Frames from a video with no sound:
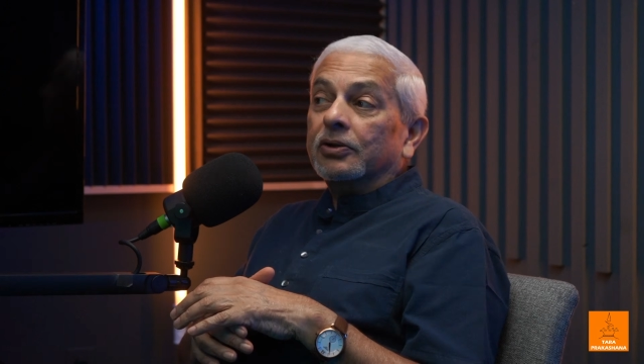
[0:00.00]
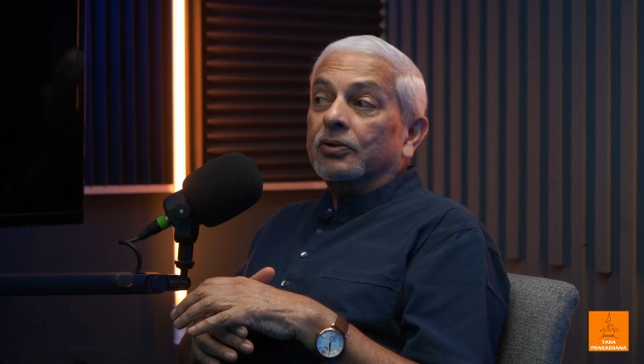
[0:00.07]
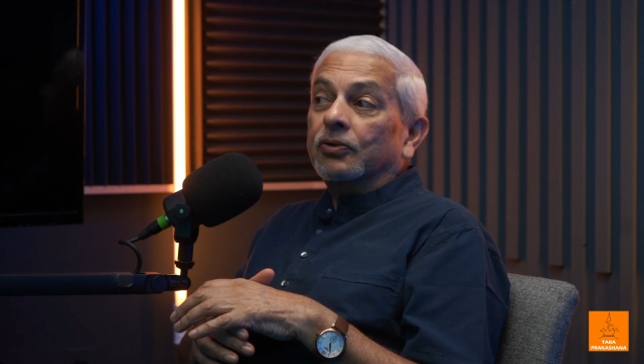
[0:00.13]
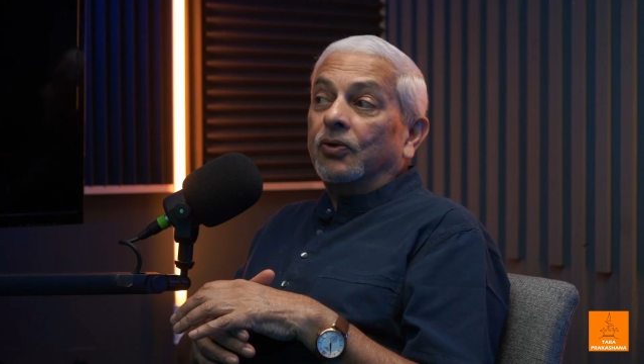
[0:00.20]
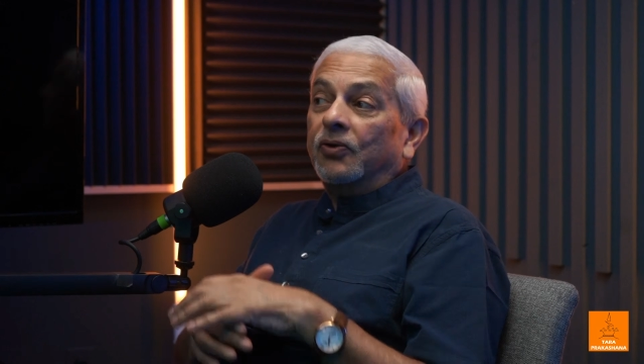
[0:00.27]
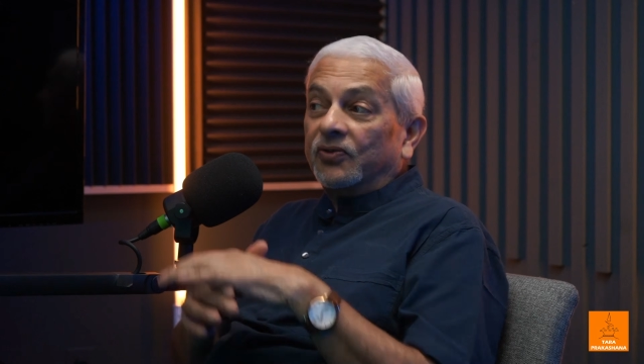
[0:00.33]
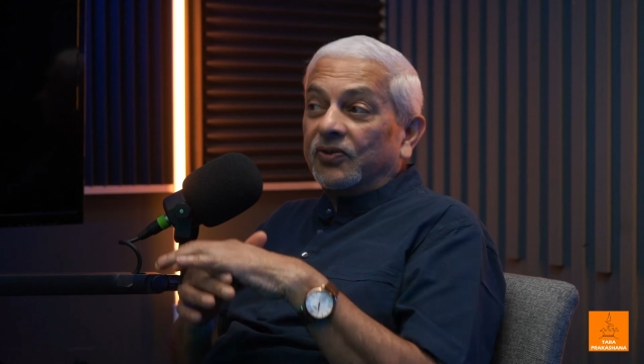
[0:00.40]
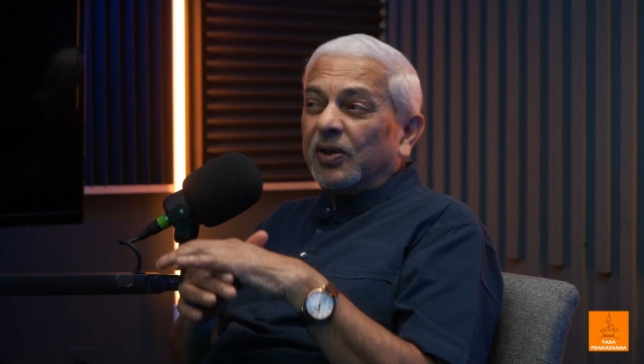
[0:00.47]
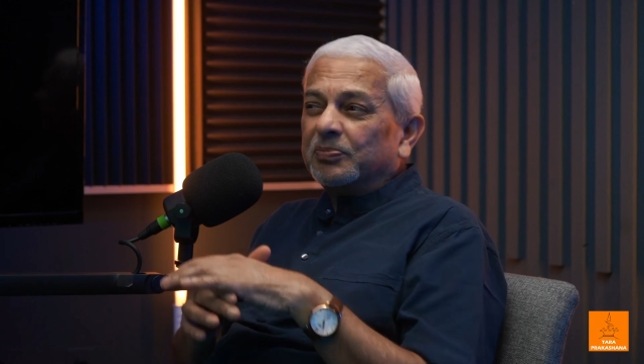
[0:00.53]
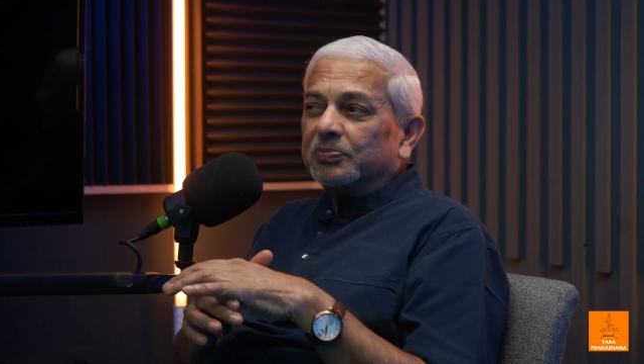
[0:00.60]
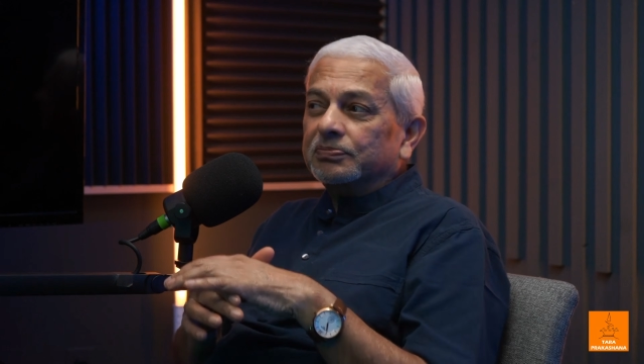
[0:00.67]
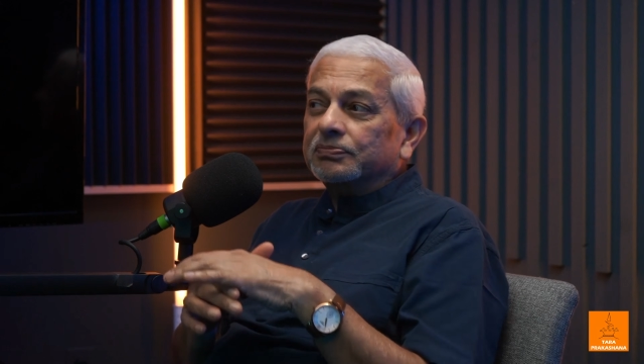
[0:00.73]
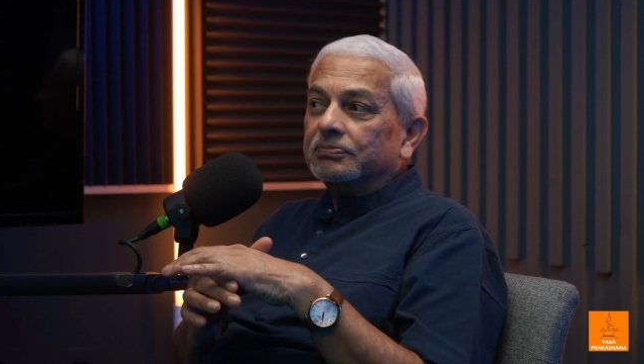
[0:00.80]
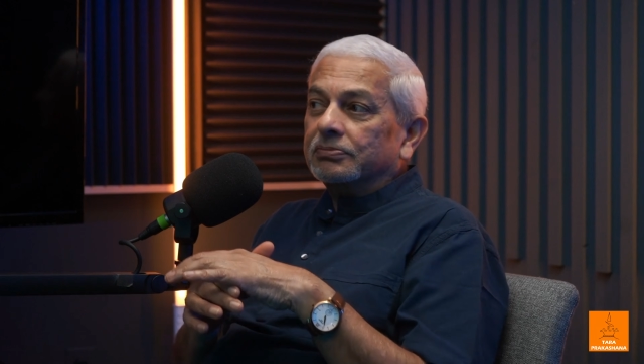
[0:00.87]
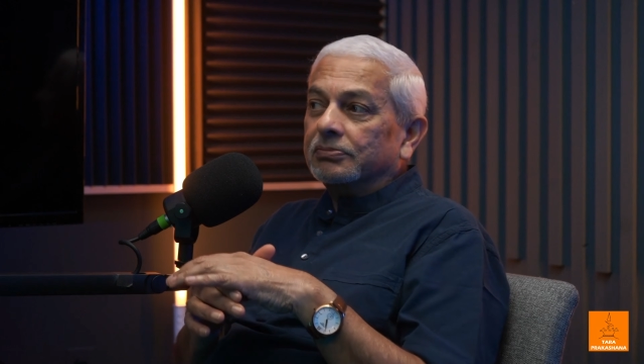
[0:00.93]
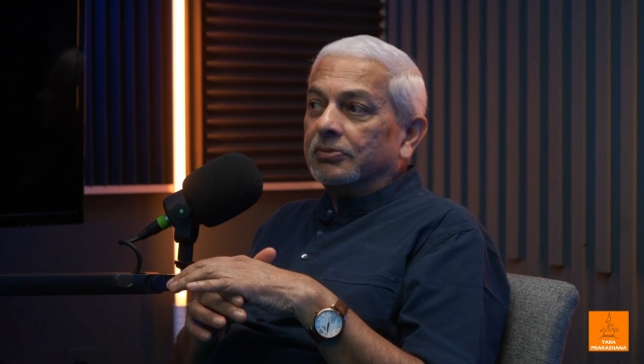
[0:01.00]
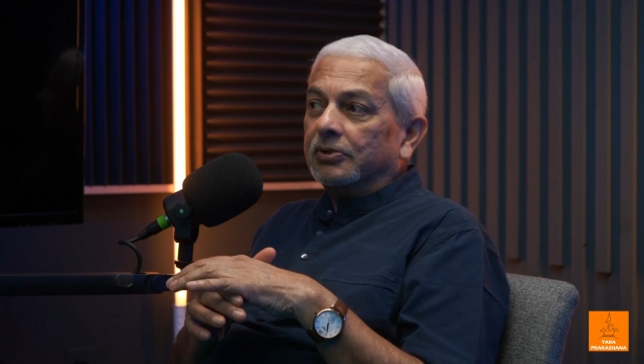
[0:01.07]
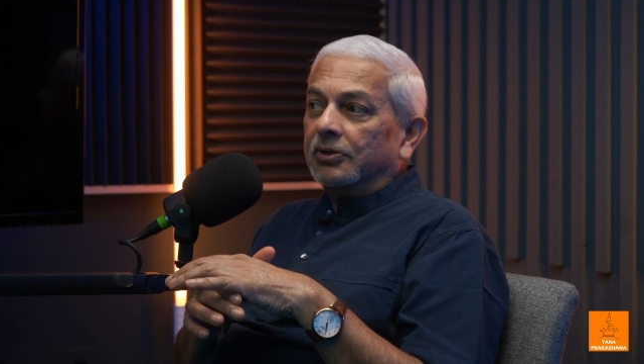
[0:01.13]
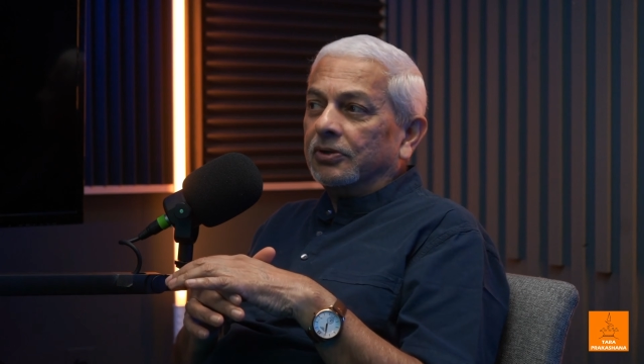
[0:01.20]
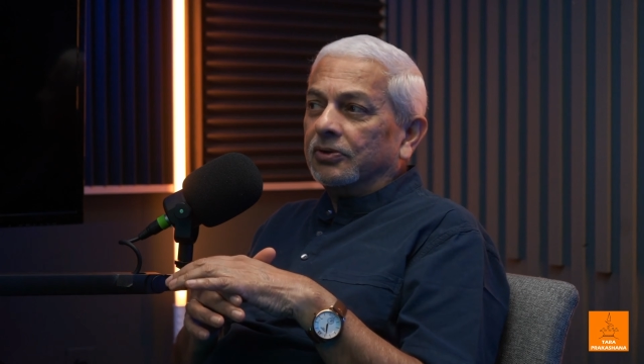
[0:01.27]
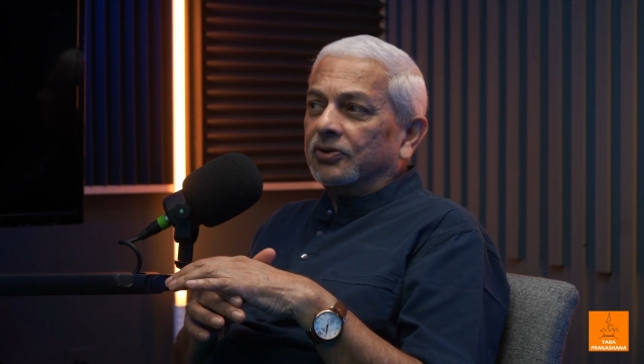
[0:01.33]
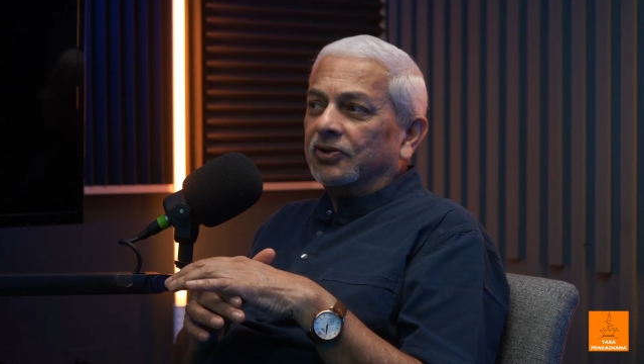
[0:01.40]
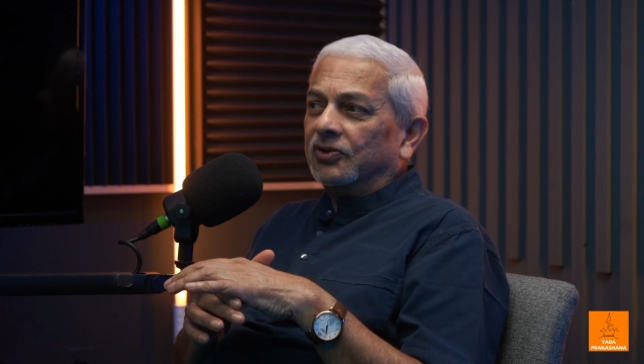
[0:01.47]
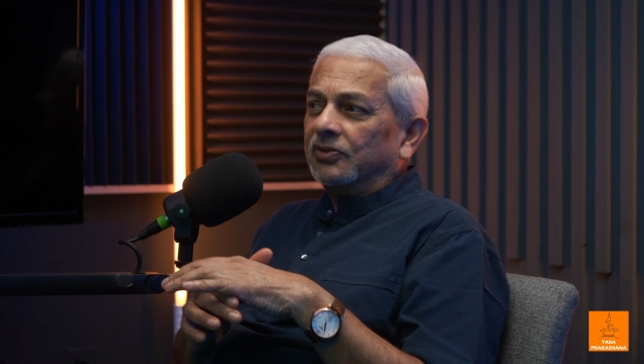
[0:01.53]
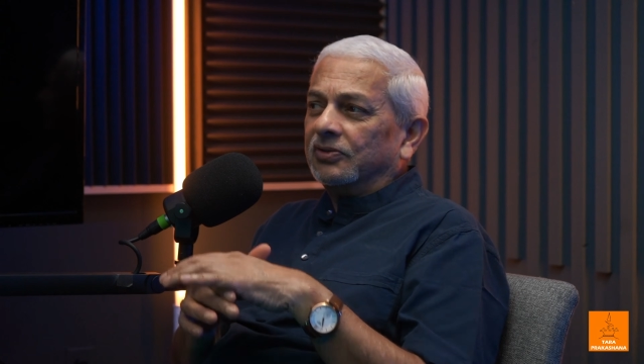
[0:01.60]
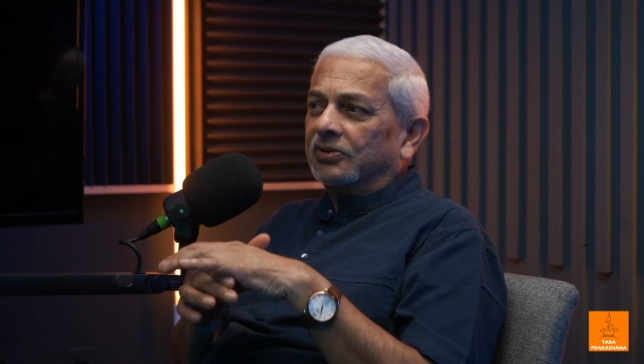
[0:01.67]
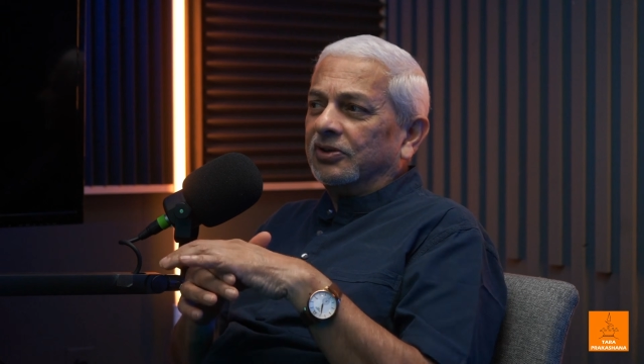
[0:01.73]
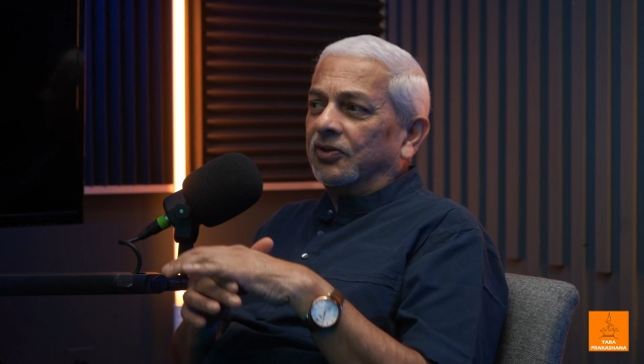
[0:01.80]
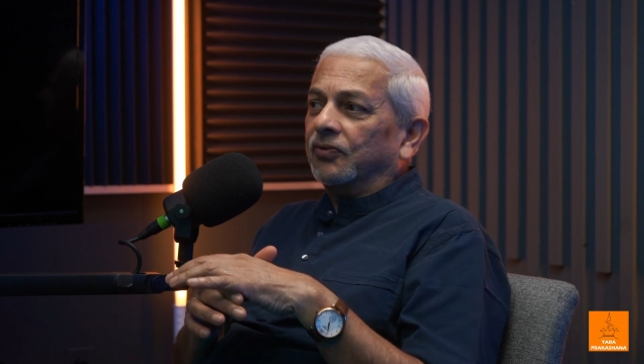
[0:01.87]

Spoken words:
goes up, just 3,